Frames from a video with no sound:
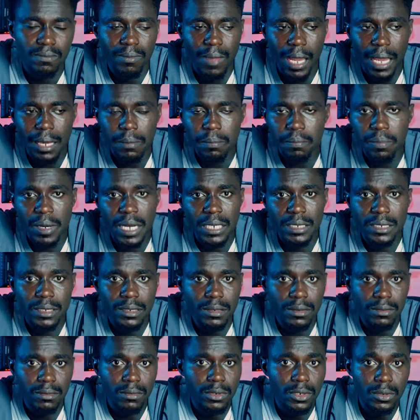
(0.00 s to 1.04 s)
I
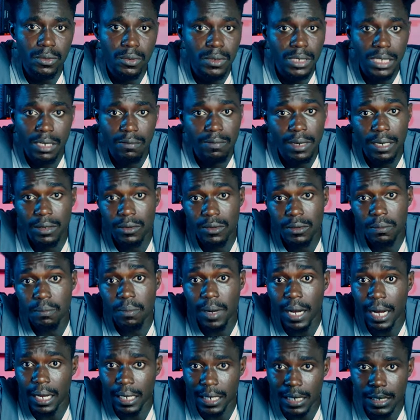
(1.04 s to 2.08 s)
bet you will never look
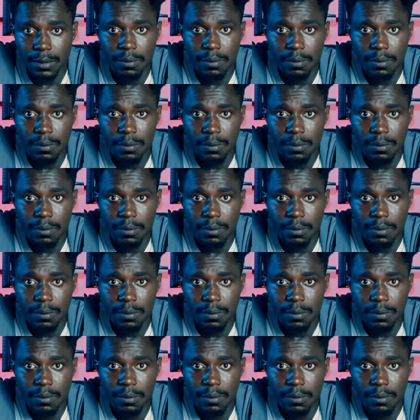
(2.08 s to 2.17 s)
back,